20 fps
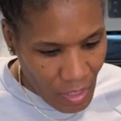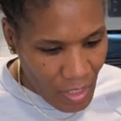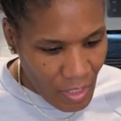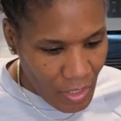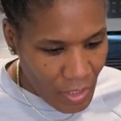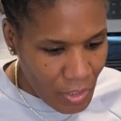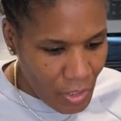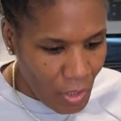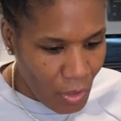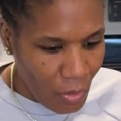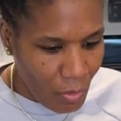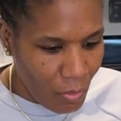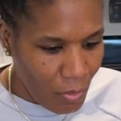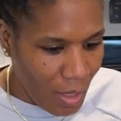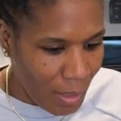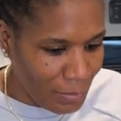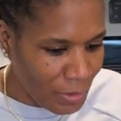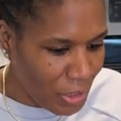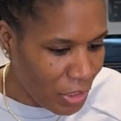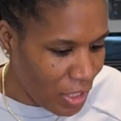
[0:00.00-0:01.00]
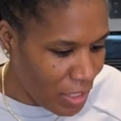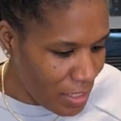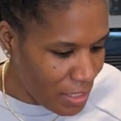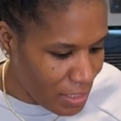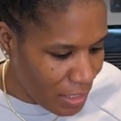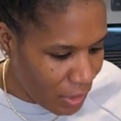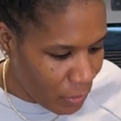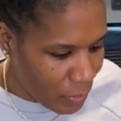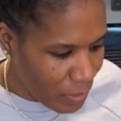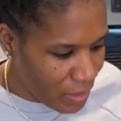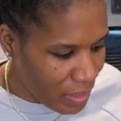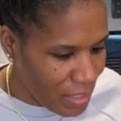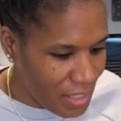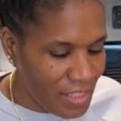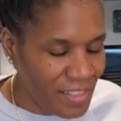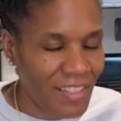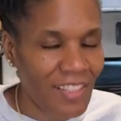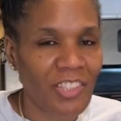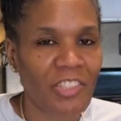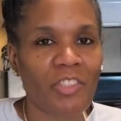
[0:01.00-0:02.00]
So I'm just gonna stick with this.
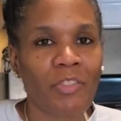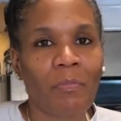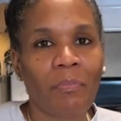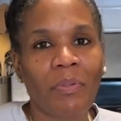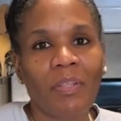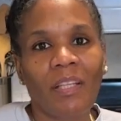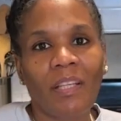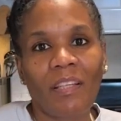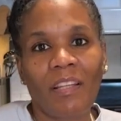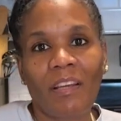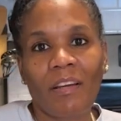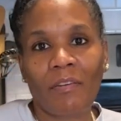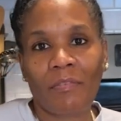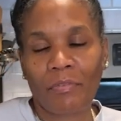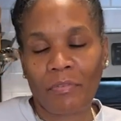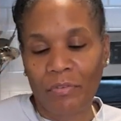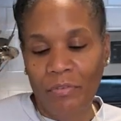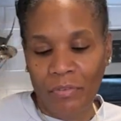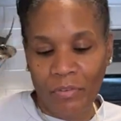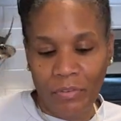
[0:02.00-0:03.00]
This should be enough.